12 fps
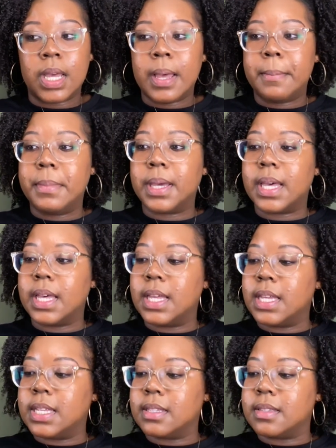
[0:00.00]

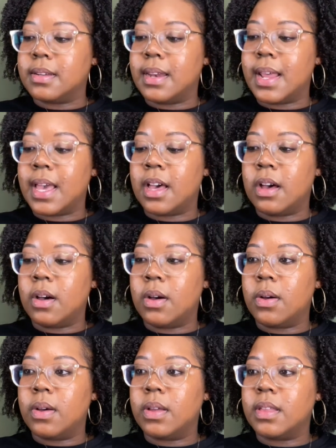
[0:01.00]
Because
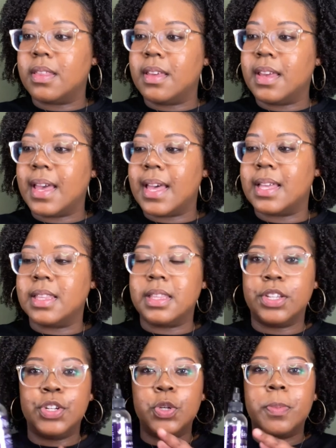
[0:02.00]
now it had, the
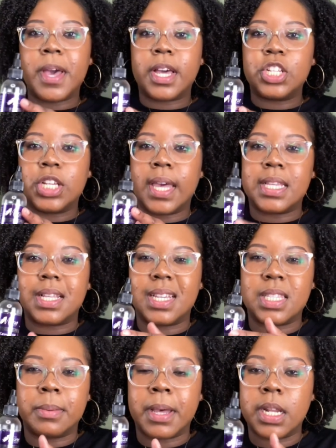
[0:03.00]
new packaging has like
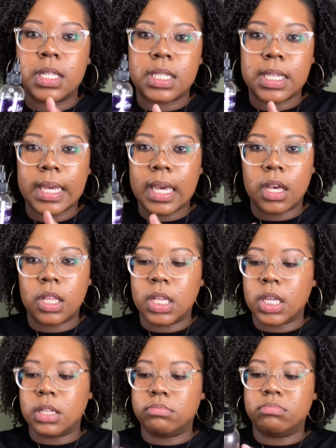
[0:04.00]
some kind of
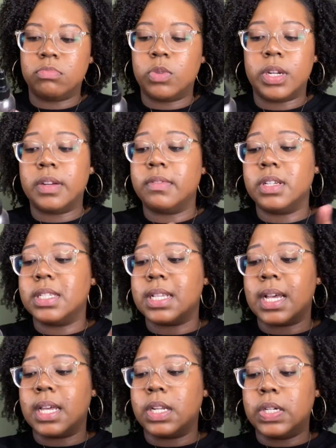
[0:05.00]
scaling whatever
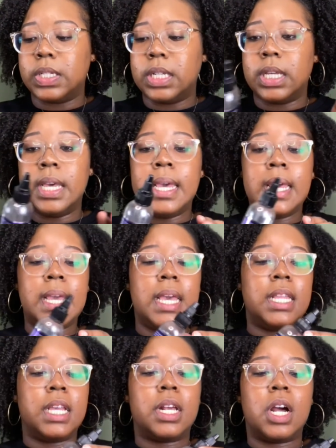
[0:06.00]
design on it,
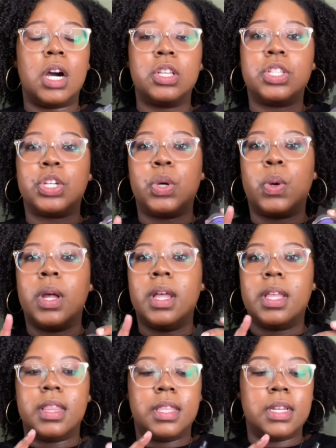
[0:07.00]
and then also
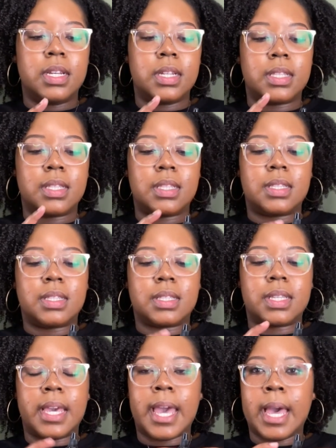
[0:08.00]
the
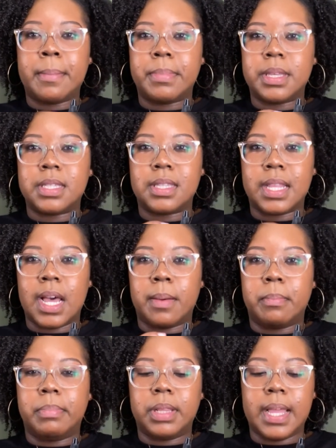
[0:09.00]
cap is
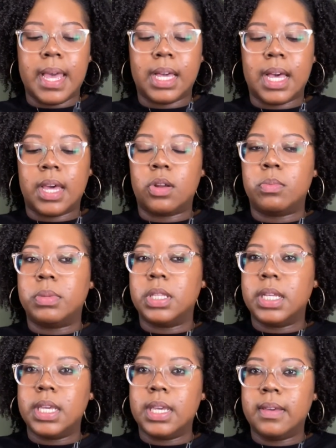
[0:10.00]
not black, I don't
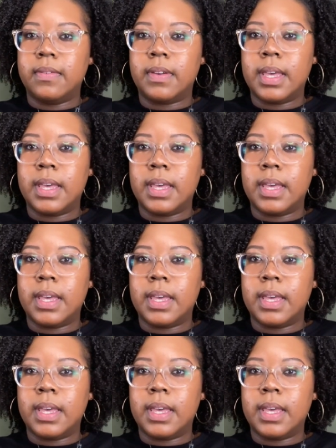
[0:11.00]
believe,